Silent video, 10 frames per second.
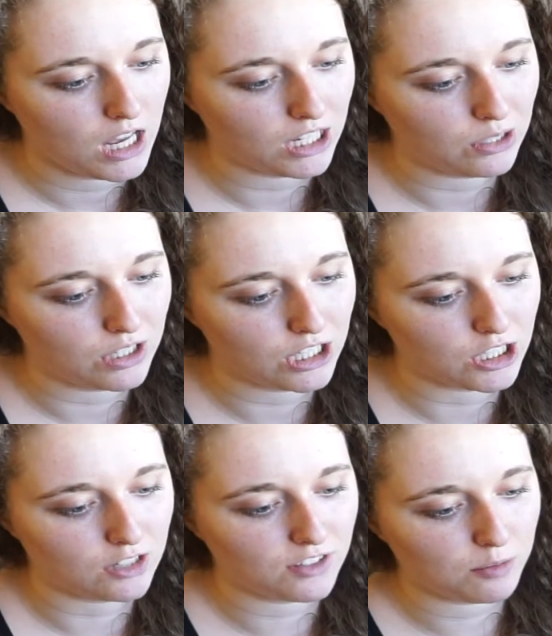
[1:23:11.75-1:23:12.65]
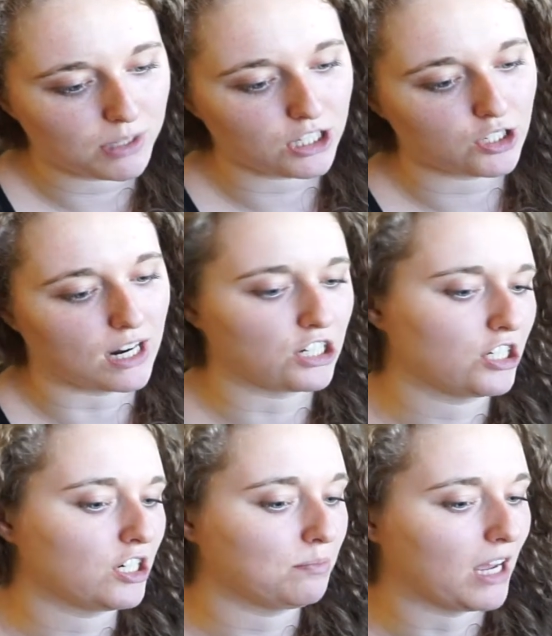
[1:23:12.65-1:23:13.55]
You deserve to be
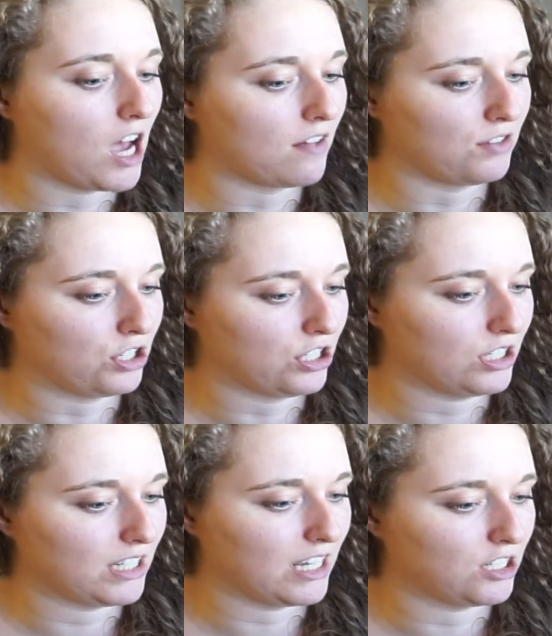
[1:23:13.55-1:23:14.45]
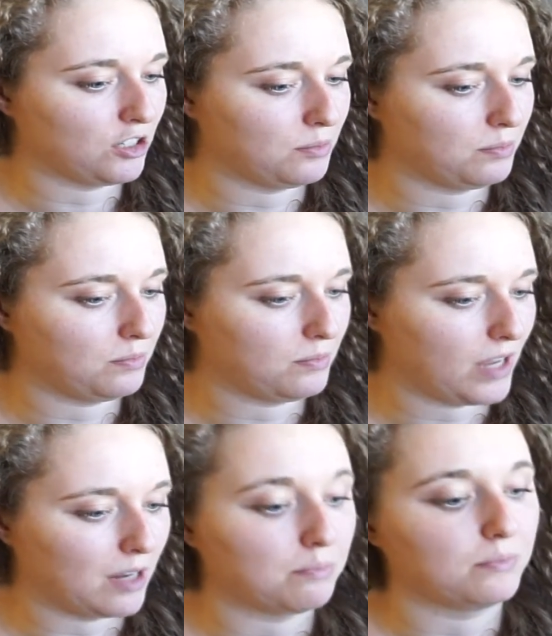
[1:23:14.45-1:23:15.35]
treasured by others and to
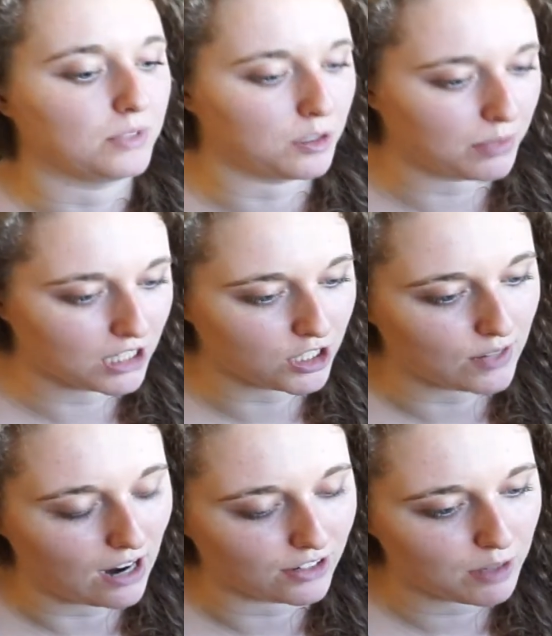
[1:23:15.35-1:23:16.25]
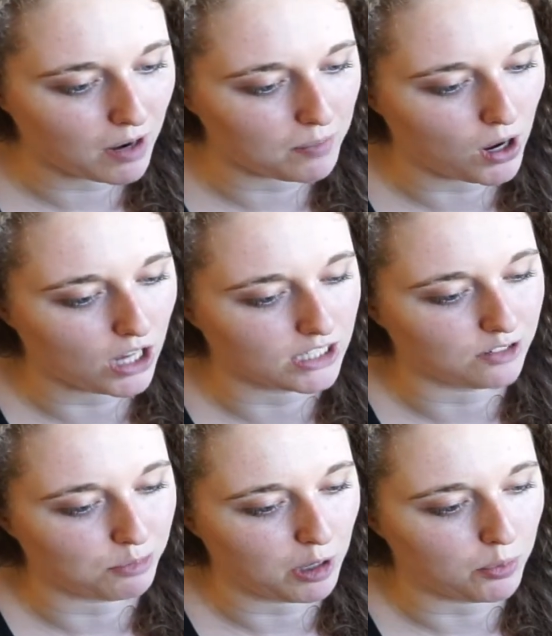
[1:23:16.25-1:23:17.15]
and to be surrounded by
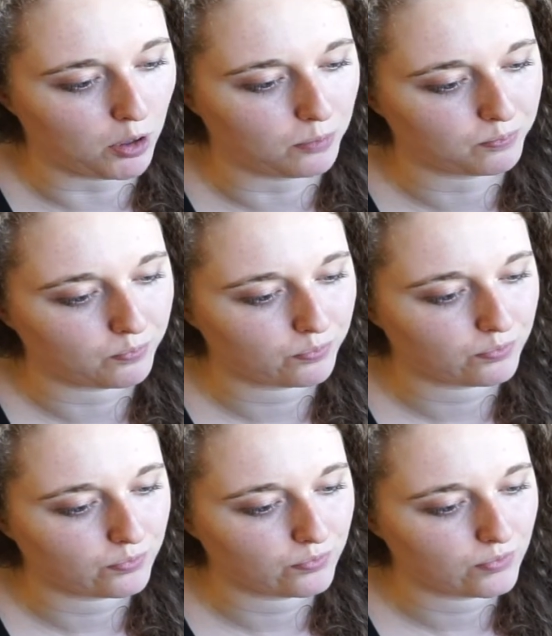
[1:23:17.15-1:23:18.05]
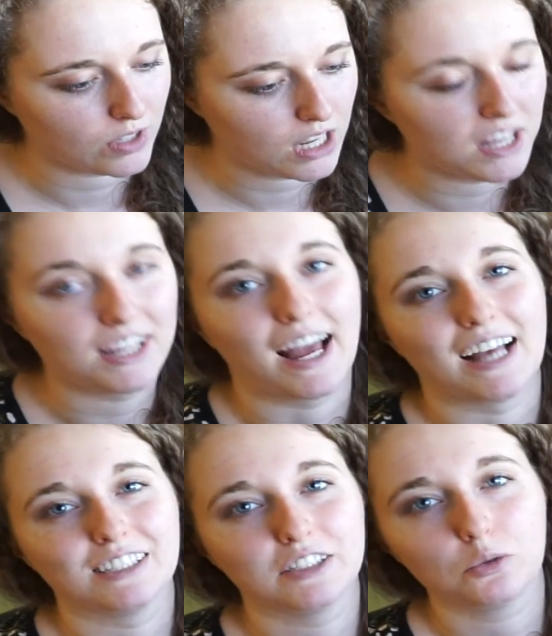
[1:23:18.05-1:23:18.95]
positive people. It
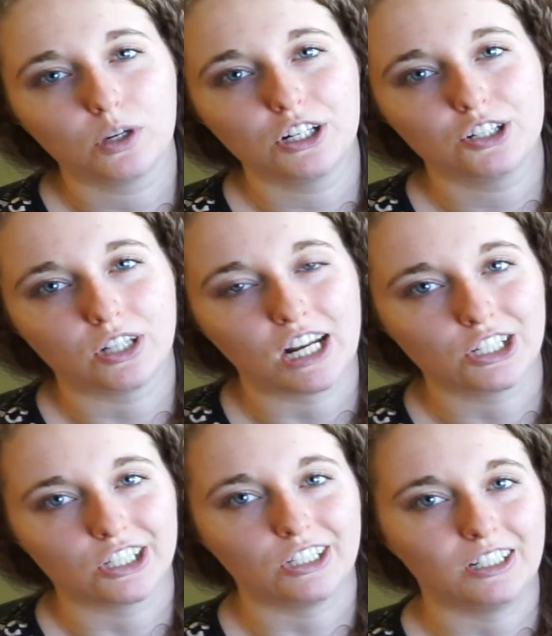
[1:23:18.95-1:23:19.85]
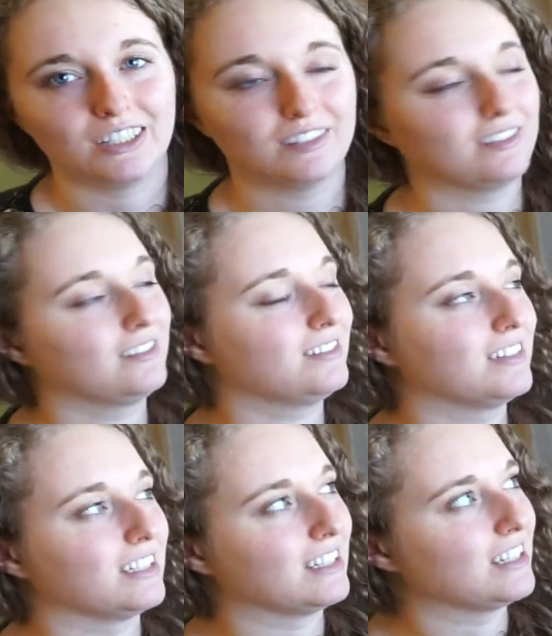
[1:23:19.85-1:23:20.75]
has the word treasured
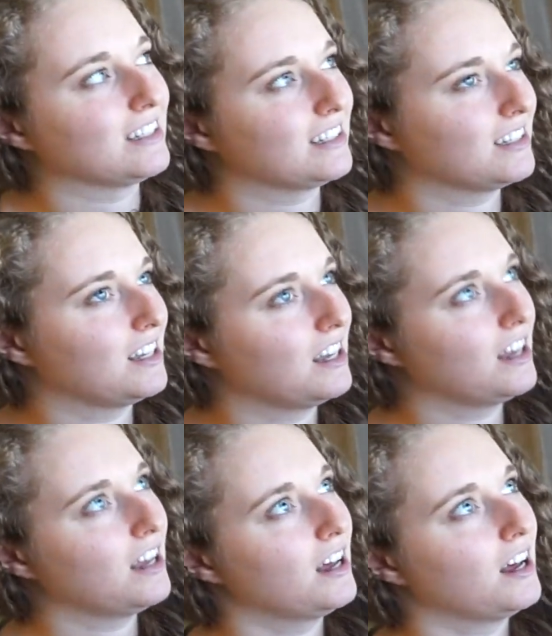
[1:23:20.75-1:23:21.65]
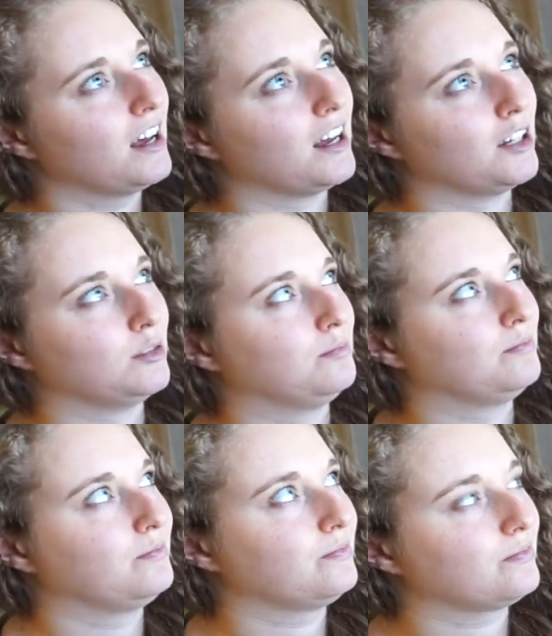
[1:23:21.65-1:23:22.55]
in this.
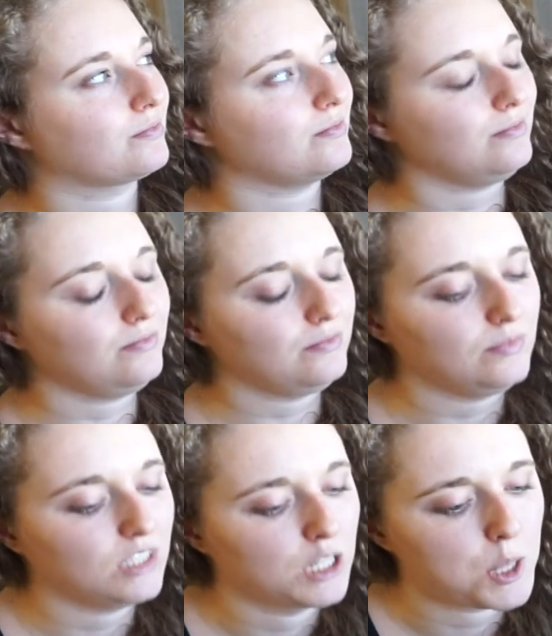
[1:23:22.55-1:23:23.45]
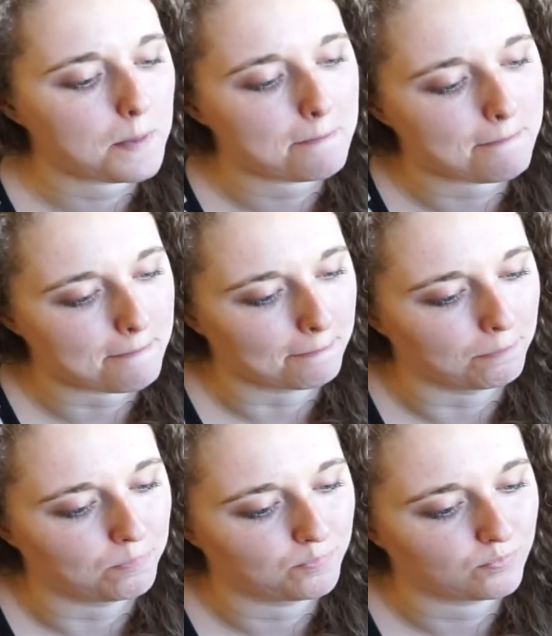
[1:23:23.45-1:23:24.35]
Um, hmm.